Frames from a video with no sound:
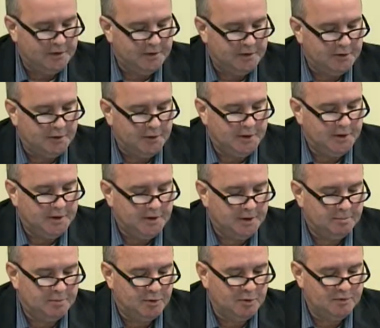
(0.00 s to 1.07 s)
Illinois
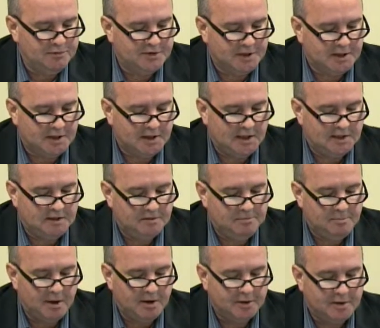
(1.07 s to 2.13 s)
approves the collective
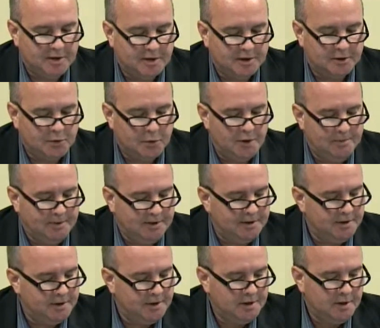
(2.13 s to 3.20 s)
bargaining agreement
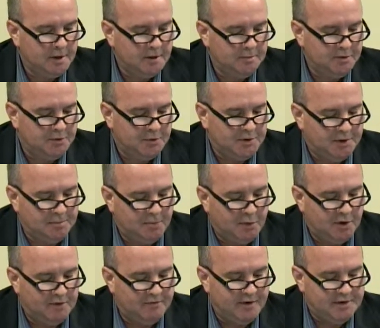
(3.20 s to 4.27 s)
between the
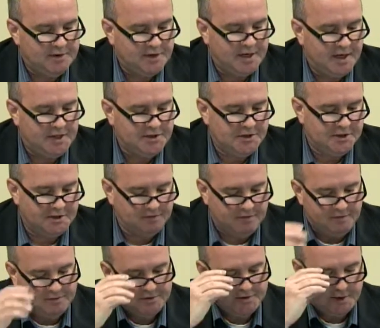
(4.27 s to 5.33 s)
Board of Education of
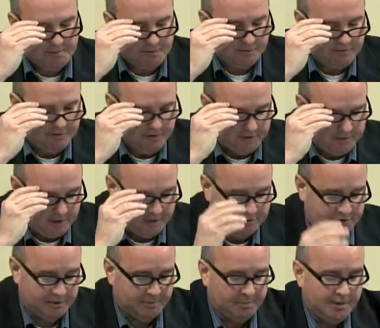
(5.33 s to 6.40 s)
Riverside Brookfield
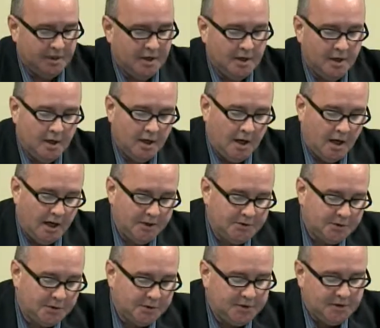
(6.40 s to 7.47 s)
Township High
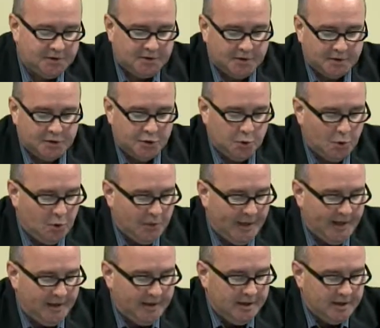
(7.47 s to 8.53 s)
School District
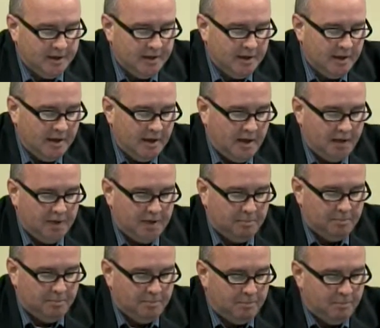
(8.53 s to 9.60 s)
208 and
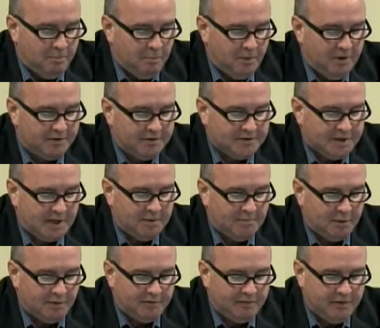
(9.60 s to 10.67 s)
the Riverside
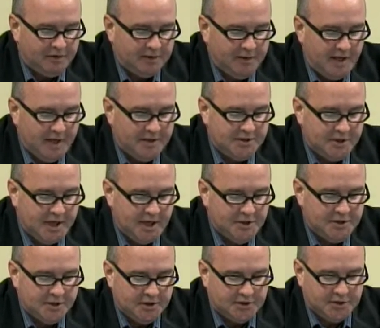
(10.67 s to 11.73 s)
Brookfield
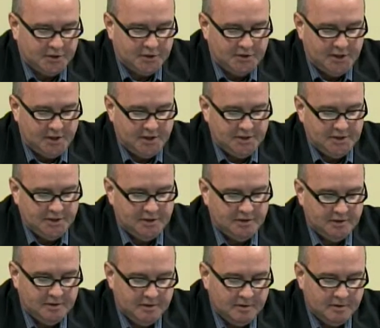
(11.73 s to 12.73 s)
Education Association,